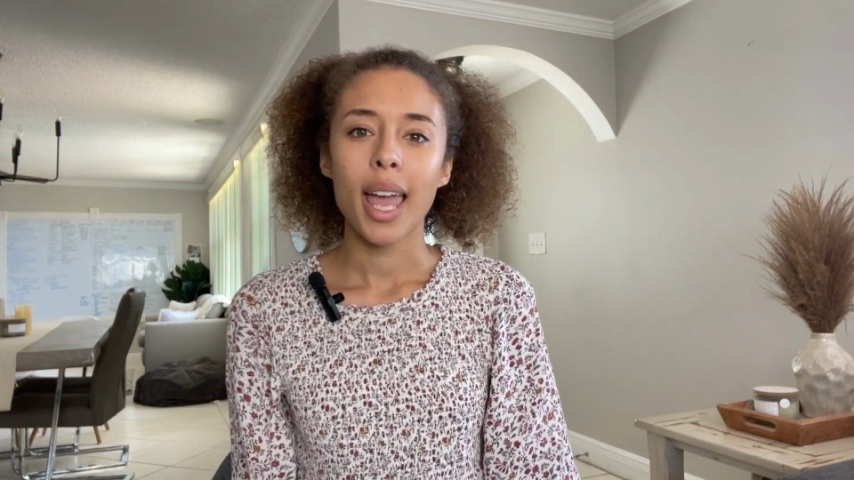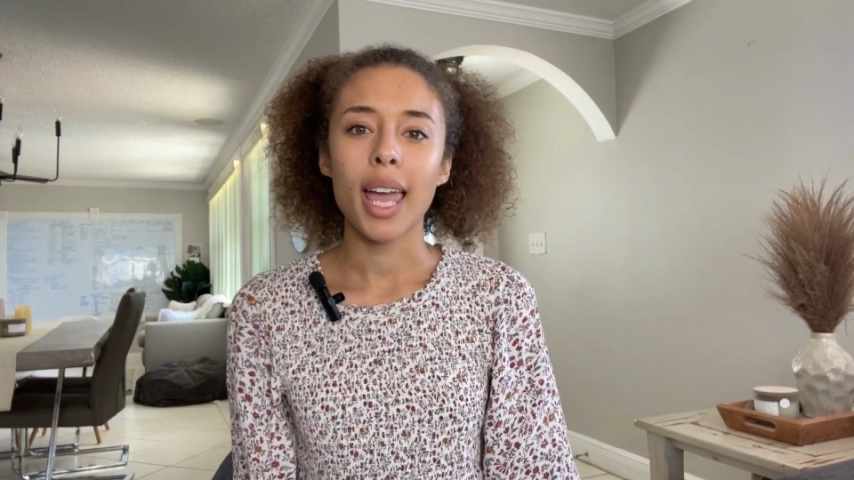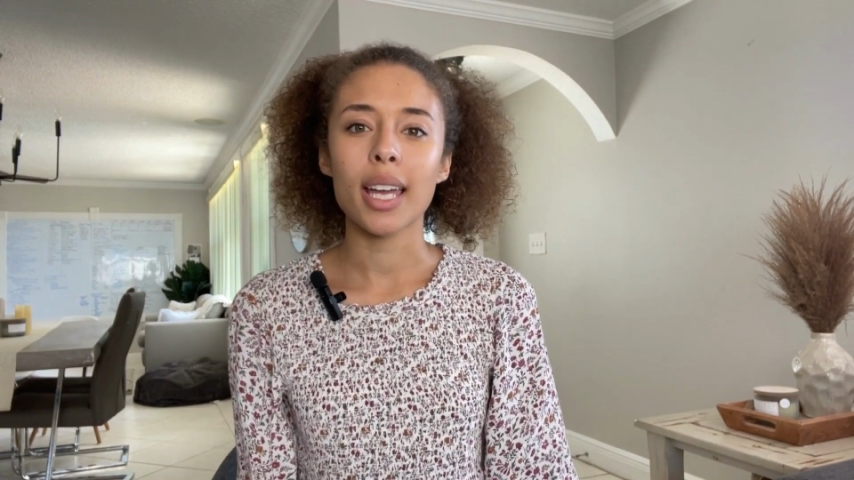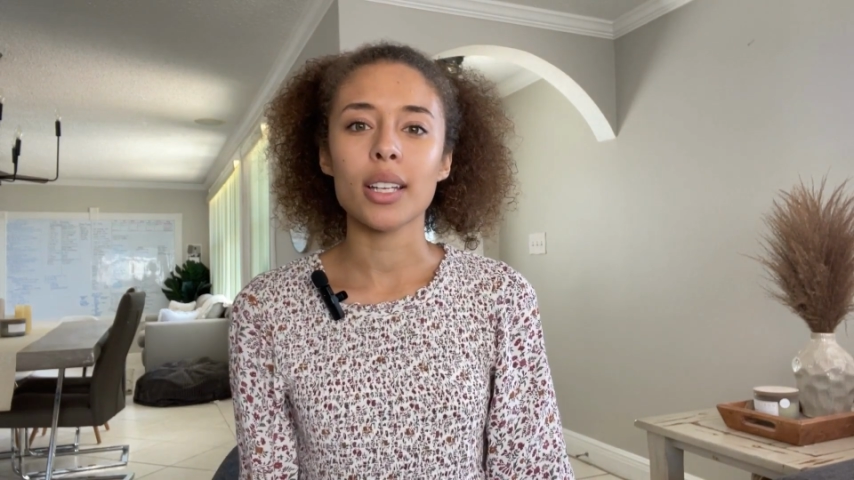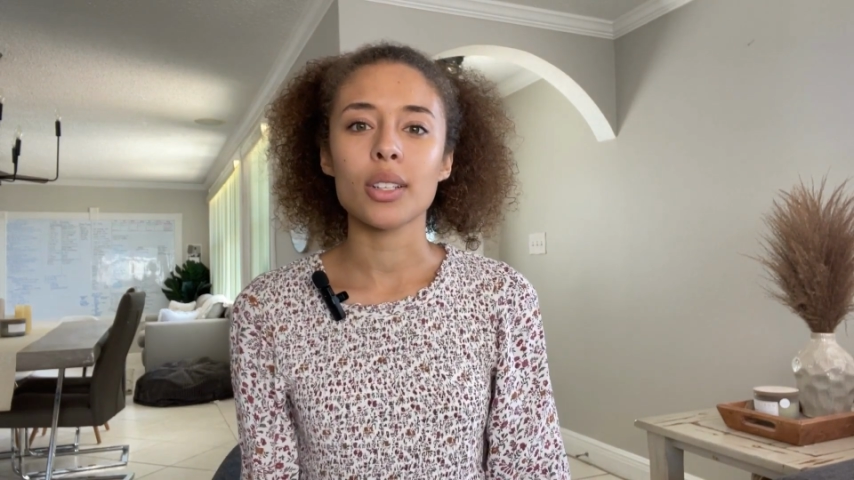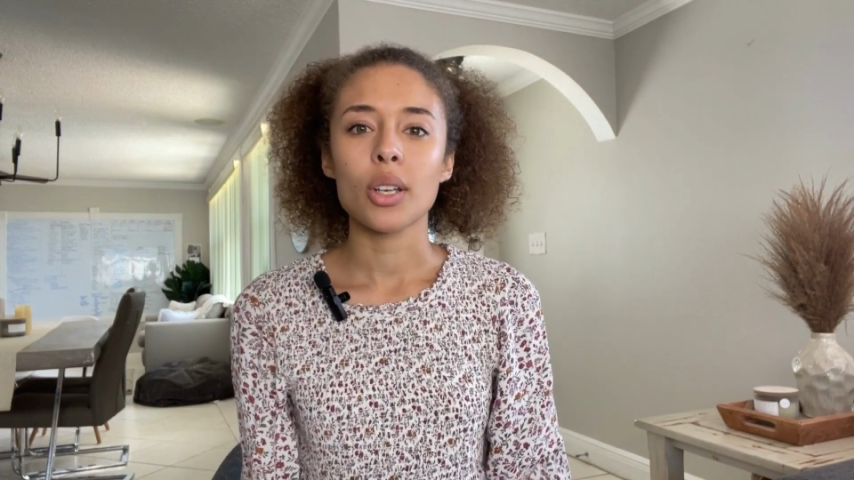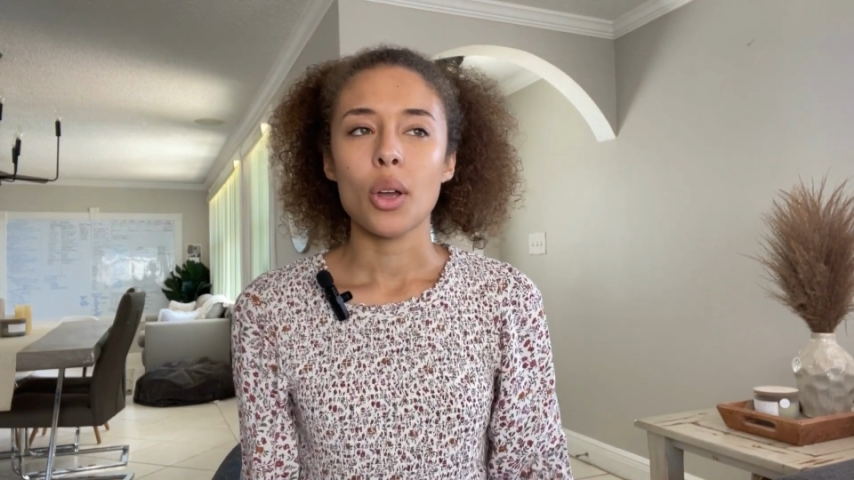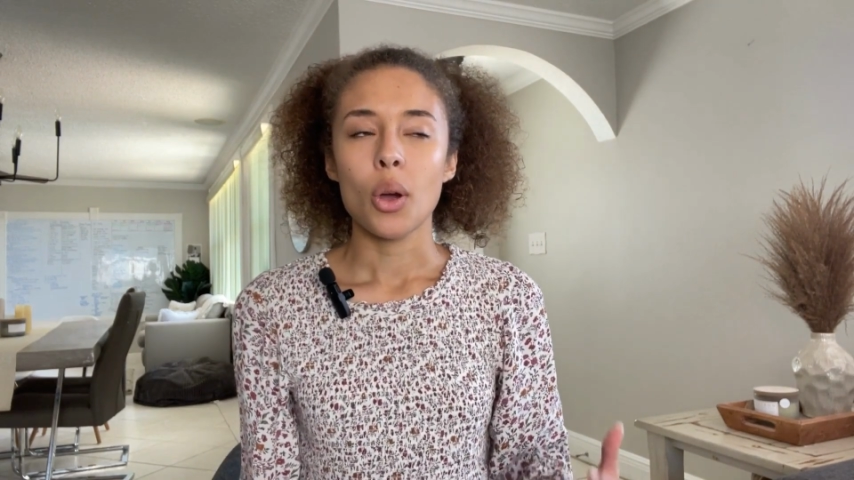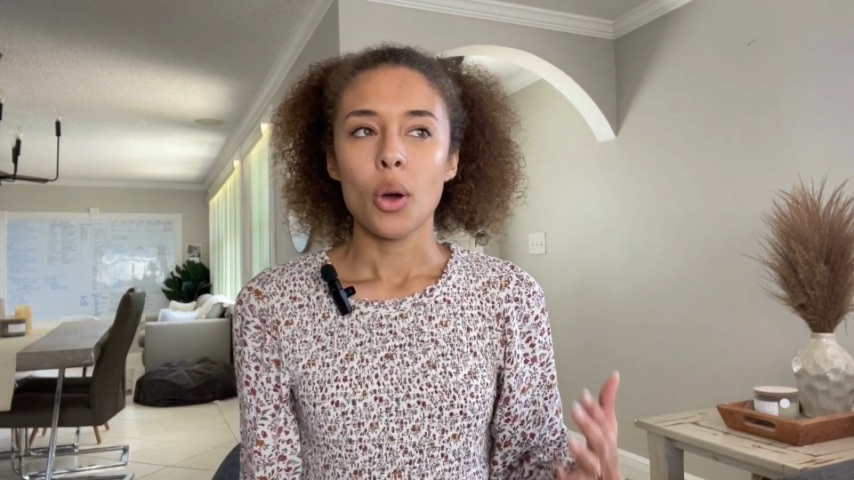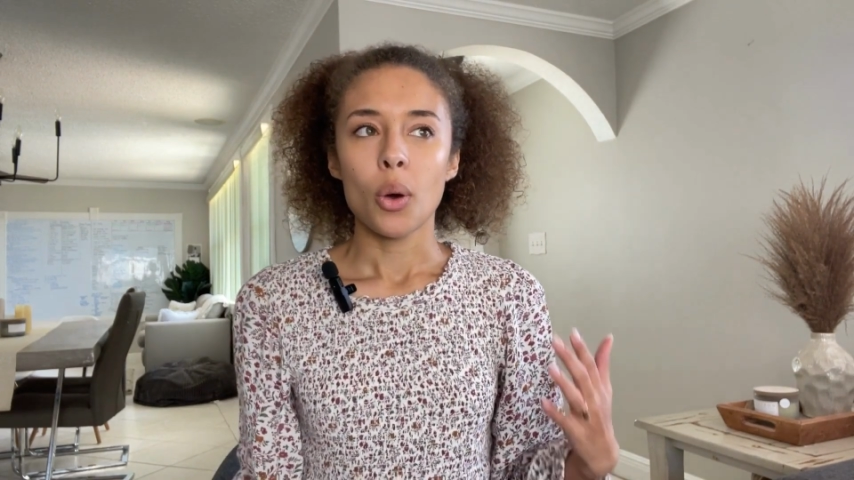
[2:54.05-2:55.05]
And
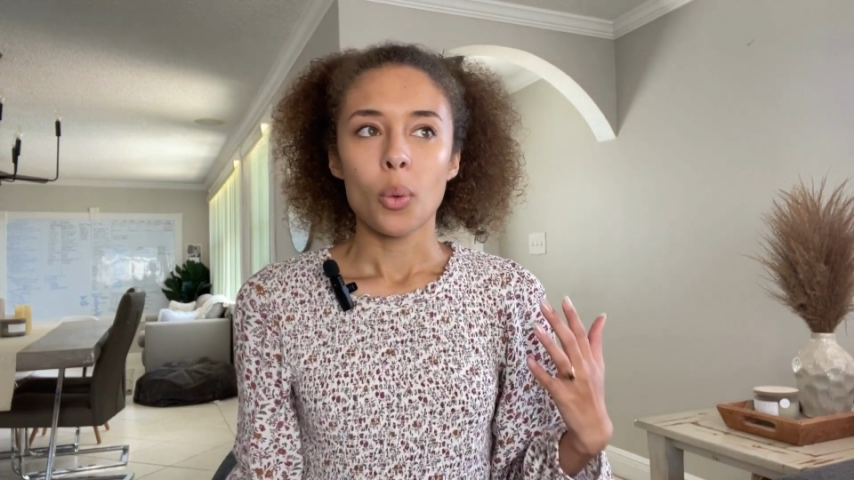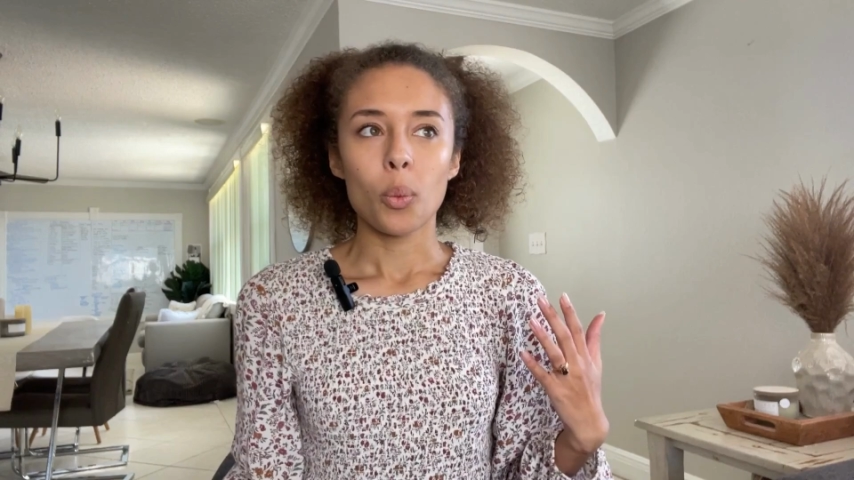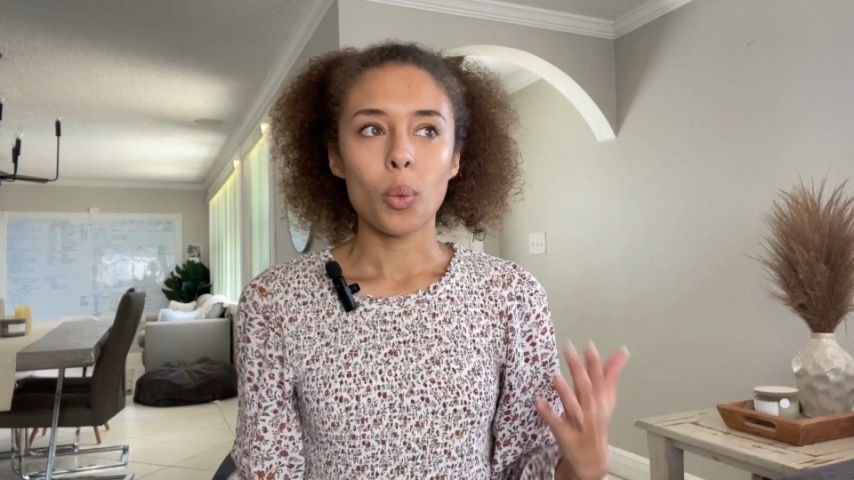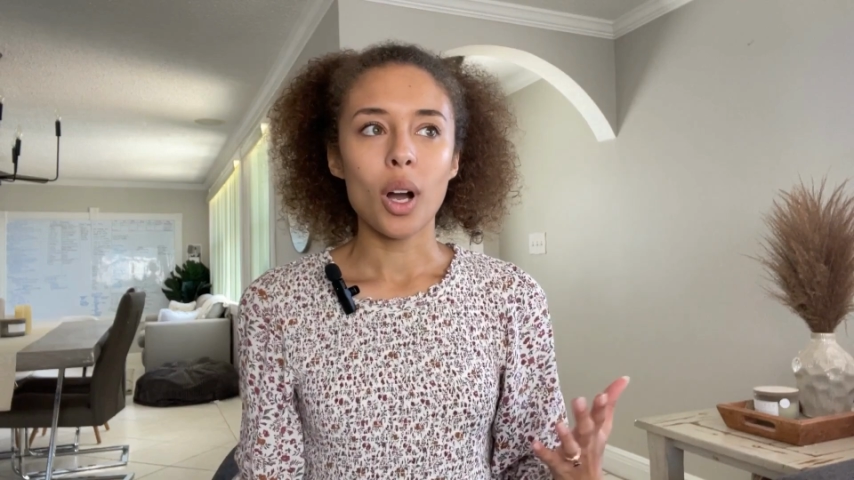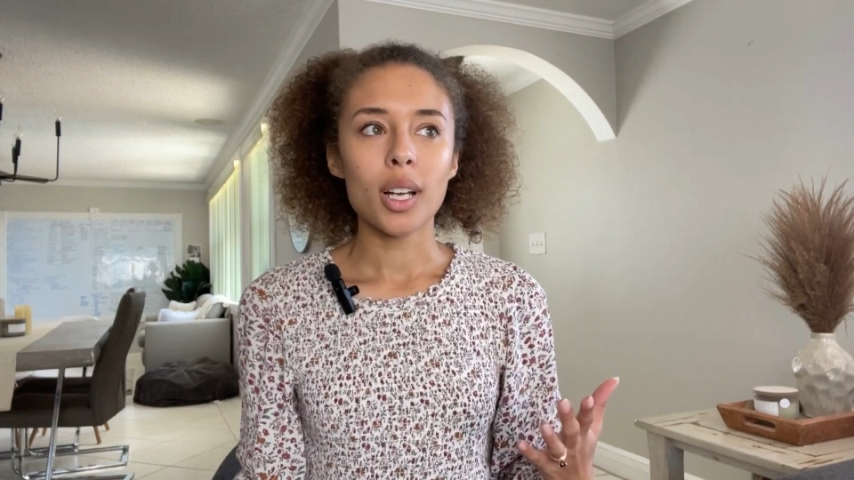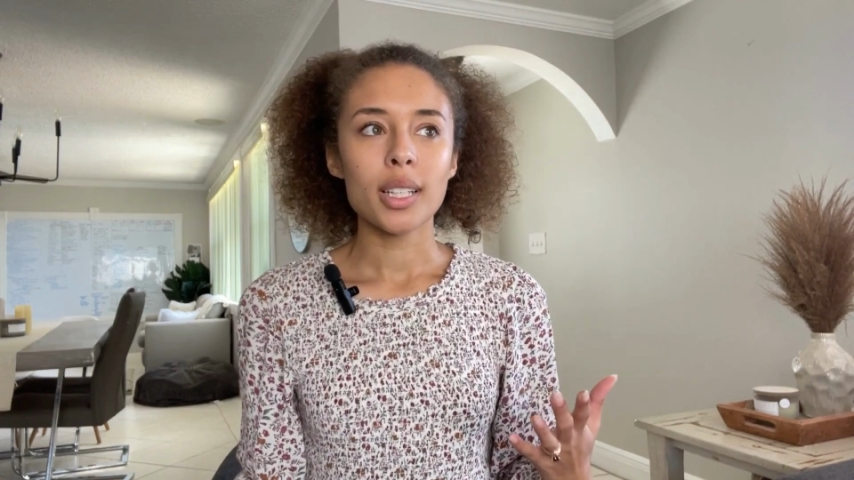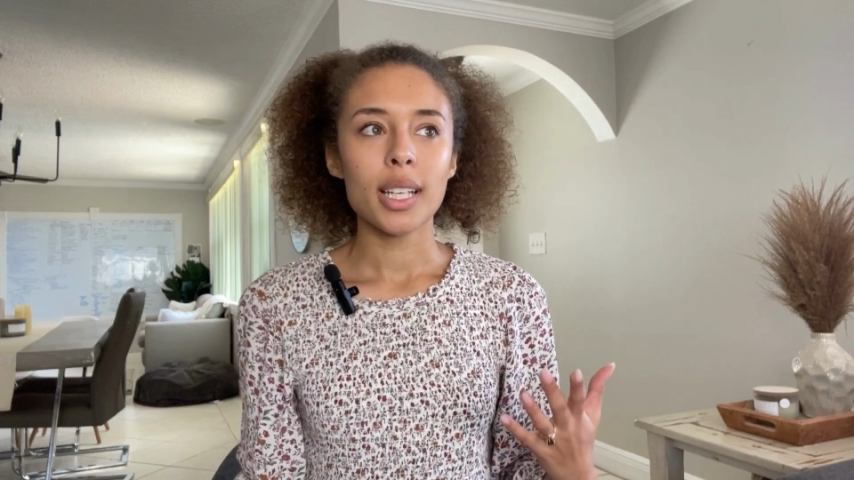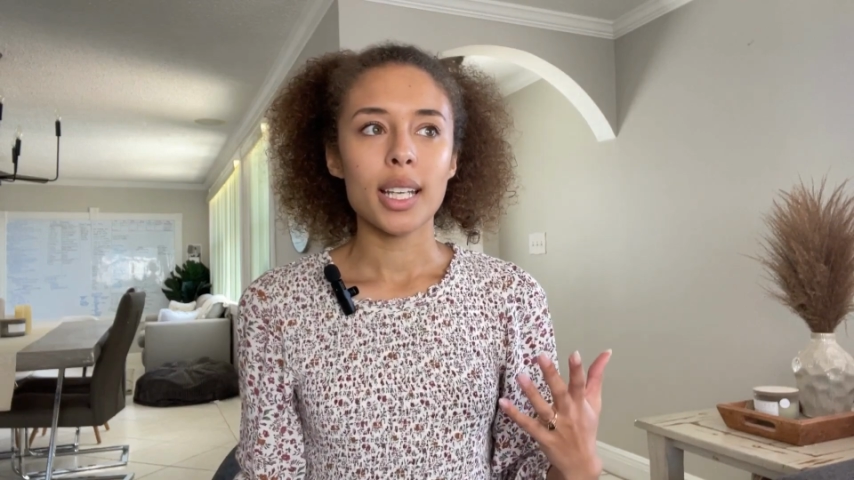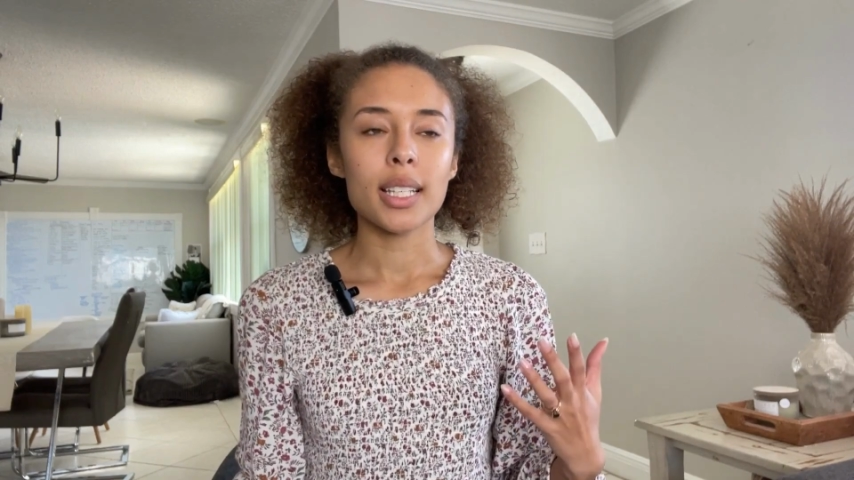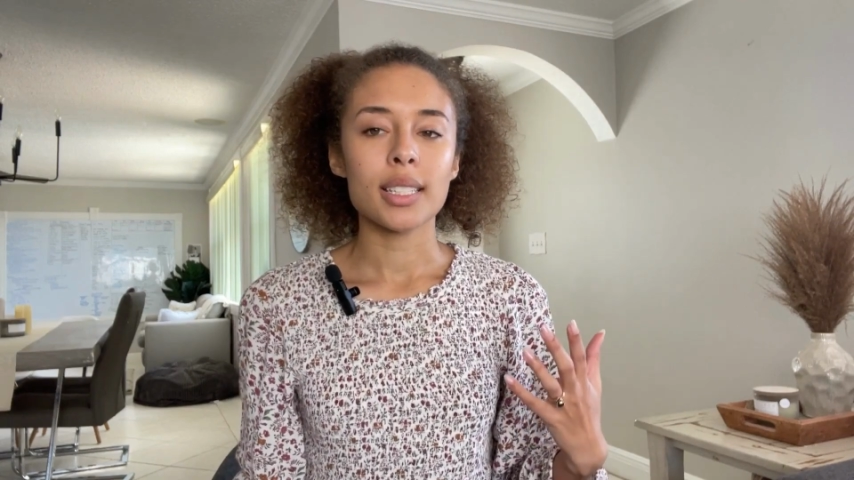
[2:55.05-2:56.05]
one
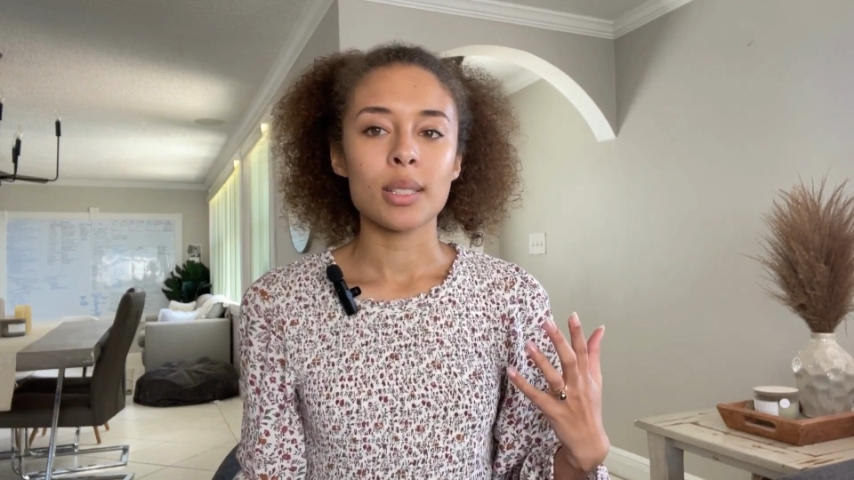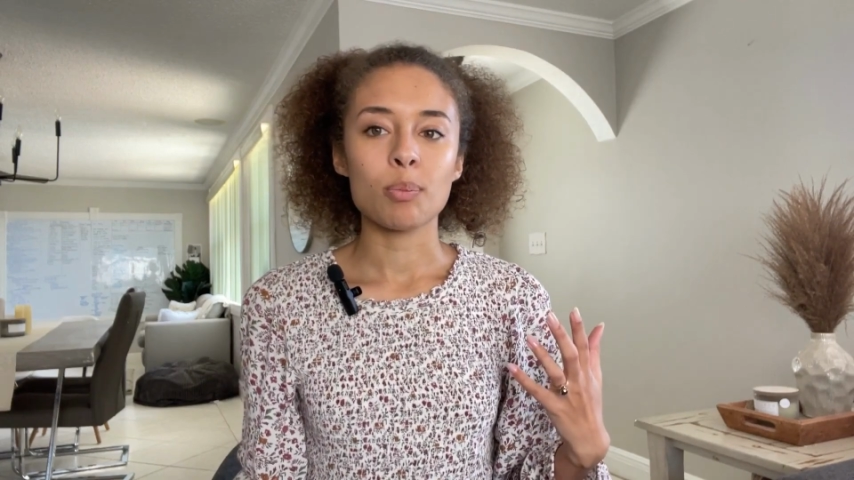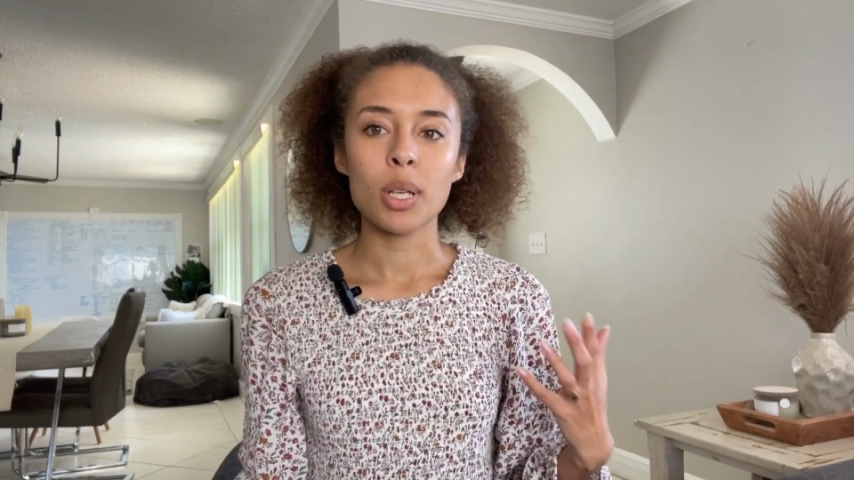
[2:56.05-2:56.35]
is